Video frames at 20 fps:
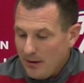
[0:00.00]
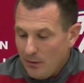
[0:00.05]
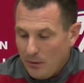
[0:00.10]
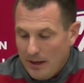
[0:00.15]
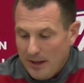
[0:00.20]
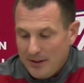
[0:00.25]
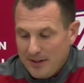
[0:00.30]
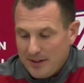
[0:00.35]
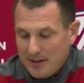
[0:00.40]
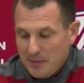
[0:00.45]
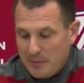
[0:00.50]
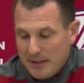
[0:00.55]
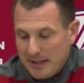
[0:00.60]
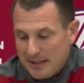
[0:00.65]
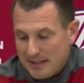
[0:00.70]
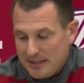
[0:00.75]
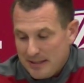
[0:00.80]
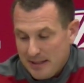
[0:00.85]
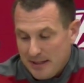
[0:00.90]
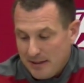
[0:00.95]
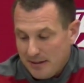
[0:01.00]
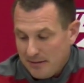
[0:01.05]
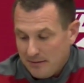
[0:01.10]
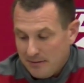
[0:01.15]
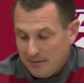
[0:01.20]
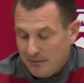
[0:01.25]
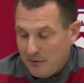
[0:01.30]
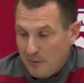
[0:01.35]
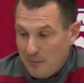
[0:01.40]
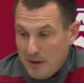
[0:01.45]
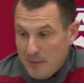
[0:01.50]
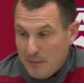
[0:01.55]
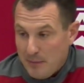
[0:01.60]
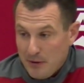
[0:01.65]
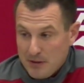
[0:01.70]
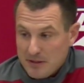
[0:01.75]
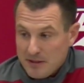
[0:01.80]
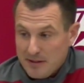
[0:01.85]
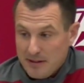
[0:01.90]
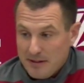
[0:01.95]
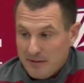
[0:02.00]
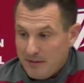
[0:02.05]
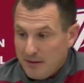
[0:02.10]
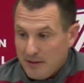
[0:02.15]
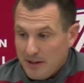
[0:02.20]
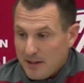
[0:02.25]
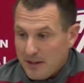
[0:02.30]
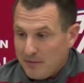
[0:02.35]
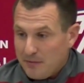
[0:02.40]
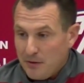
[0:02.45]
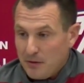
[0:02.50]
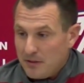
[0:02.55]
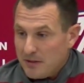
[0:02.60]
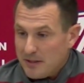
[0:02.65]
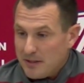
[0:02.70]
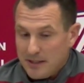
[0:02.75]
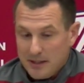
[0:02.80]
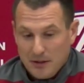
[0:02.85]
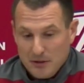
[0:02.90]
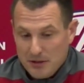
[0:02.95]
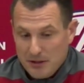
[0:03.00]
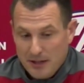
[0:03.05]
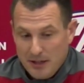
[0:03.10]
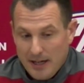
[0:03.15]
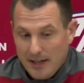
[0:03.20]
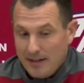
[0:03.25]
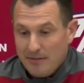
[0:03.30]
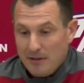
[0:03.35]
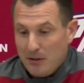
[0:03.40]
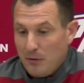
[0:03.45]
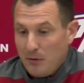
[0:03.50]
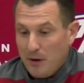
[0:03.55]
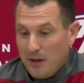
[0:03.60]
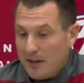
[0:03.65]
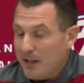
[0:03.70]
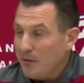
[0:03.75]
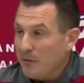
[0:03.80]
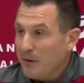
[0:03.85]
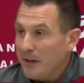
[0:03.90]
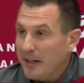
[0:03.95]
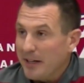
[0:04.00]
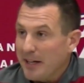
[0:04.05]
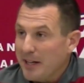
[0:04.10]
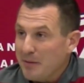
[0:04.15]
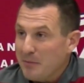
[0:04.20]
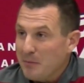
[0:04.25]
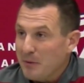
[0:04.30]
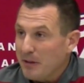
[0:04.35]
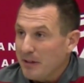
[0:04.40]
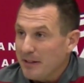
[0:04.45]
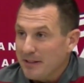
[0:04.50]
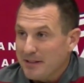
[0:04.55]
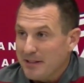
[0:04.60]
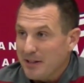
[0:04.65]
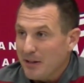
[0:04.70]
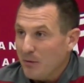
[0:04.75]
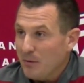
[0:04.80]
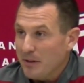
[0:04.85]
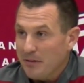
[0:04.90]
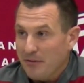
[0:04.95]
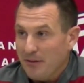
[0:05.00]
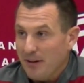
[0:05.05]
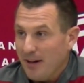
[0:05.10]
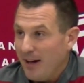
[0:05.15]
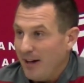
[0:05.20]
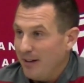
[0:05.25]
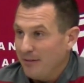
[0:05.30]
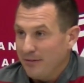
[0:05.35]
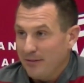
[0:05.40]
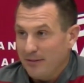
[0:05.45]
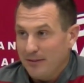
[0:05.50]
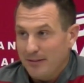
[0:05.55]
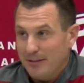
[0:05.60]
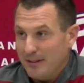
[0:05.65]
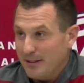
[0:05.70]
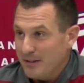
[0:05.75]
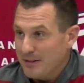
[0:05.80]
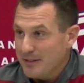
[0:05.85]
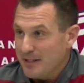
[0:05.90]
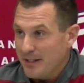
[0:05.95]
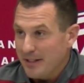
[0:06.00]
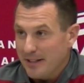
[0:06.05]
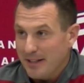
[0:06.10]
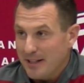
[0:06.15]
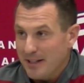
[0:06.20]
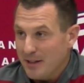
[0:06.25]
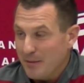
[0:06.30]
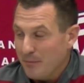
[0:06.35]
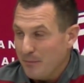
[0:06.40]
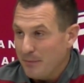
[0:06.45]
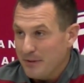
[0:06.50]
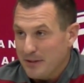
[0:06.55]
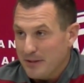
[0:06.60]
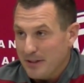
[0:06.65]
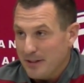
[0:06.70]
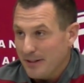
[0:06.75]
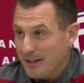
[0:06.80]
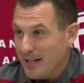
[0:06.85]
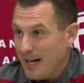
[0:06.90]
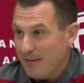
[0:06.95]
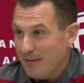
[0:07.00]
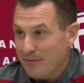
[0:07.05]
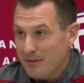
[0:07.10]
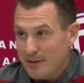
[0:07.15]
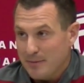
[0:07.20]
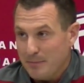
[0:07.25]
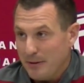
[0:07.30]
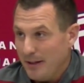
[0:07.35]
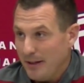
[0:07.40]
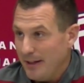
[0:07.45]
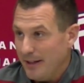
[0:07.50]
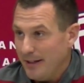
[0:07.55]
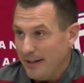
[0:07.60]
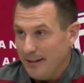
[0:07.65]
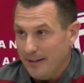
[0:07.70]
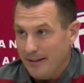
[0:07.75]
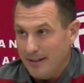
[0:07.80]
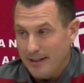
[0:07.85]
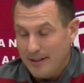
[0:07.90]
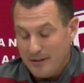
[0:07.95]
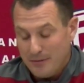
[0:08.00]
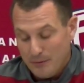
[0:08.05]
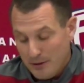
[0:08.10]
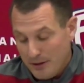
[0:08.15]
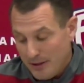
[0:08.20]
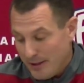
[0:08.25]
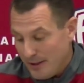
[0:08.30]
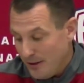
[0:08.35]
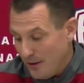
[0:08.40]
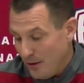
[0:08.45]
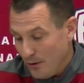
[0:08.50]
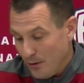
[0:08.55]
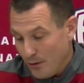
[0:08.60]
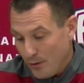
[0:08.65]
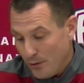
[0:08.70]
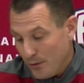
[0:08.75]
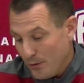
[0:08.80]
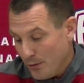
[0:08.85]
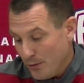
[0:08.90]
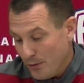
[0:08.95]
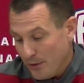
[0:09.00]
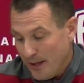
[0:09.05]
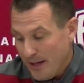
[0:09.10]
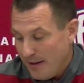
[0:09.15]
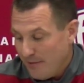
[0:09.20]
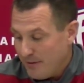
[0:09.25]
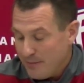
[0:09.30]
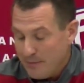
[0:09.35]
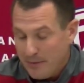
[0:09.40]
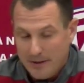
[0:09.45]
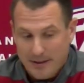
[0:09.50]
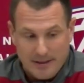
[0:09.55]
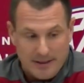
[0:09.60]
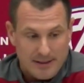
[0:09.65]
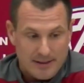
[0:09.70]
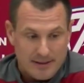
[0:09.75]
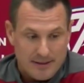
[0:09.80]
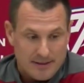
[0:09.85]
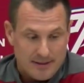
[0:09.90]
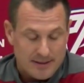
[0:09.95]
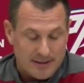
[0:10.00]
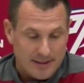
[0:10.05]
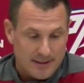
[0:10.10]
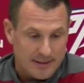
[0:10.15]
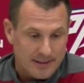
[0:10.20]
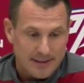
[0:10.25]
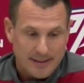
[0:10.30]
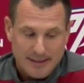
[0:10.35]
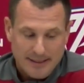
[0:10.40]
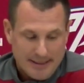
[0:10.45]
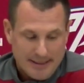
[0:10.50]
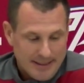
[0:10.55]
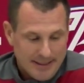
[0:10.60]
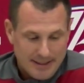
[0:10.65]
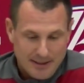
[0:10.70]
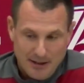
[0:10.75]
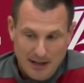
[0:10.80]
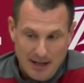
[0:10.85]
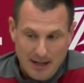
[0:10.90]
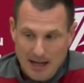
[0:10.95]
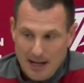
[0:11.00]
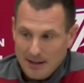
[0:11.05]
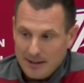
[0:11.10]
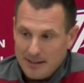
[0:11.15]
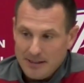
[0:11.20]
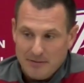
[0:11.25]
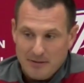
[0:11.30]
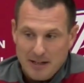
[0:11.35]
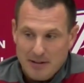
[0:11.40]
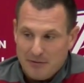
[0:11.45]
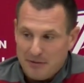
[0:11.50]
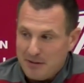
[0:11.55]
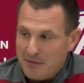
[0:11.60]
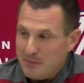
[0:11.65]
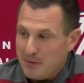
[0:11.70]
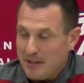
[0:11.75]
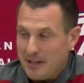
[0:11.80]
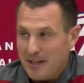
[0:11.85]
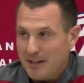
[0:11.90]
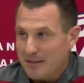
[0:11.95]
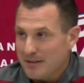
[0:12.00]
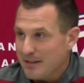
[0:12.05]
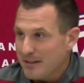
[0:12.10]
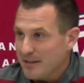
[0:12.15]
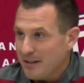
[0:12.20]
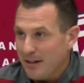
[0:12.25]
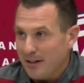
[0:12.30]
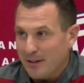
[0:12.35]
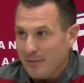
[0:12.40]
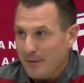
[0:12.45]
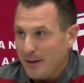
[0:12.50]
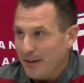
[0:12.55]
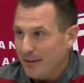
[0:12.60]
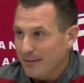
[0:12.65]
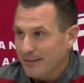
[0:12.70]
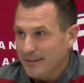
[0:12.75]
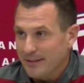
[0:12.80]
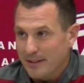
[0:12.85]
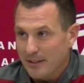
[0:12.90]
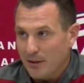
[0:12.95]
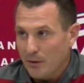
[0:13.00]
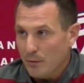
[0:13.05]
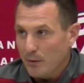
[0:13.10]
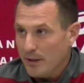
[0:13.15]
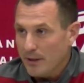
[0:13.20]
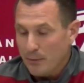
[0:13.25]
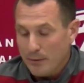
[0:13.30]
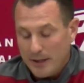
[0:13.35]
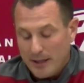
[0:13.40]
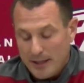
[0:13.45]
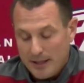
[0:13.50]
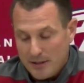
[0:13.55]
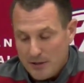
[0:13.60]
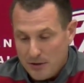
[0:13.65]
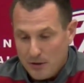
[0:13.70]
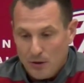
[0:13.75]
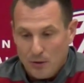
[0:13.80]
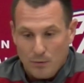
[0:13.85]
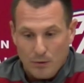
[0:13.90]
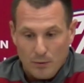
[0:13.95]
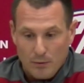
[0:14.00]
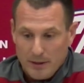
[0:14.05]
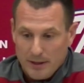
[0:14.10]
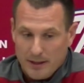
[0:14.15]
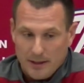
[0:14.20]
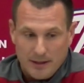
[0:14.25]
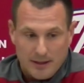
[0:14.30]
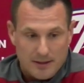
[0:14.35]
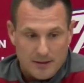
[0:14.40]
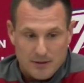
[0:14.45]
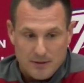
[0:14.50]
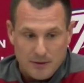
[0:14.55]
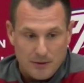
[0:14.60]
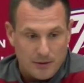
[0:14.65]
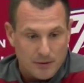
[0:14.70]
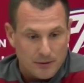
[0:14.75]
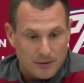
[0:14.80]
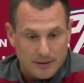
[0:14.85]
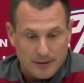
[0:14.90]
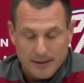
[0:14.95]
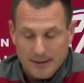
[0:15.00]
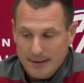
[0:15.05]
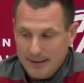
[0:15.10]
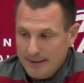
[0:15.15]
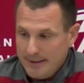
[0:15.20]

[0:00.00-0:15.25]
Well, I think the biggest thing for me personally, it's full disclosure, I don't even know why they rank anybody until week five. You know, until you get into your conference play and you really know who everybody is. And, you know, I'll leave that for everybody else to talk about. You know, we control what we can control.